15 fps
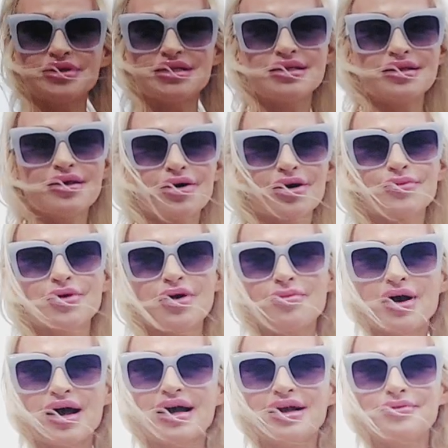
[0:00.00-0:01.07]
see the harbor up
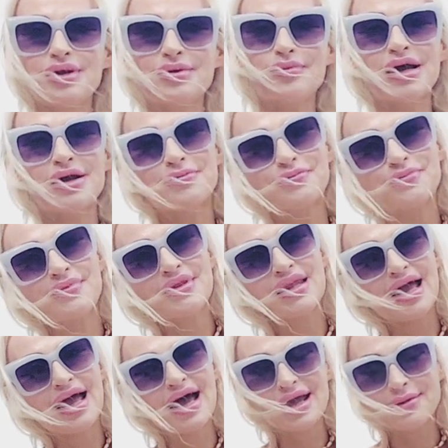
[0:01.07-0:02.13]
behind me, but
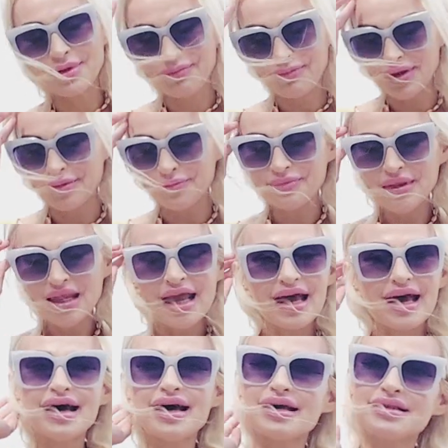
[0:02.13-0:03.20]
Hi, Boo Boo.
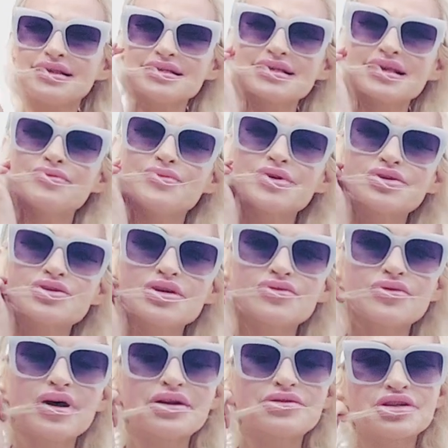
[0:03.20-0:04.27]
Uh, this is going to be your
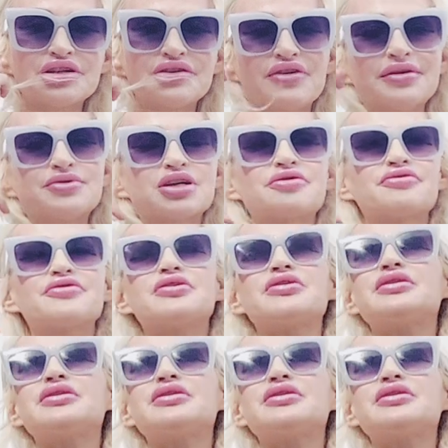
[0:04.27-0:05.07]
general energy vibe check for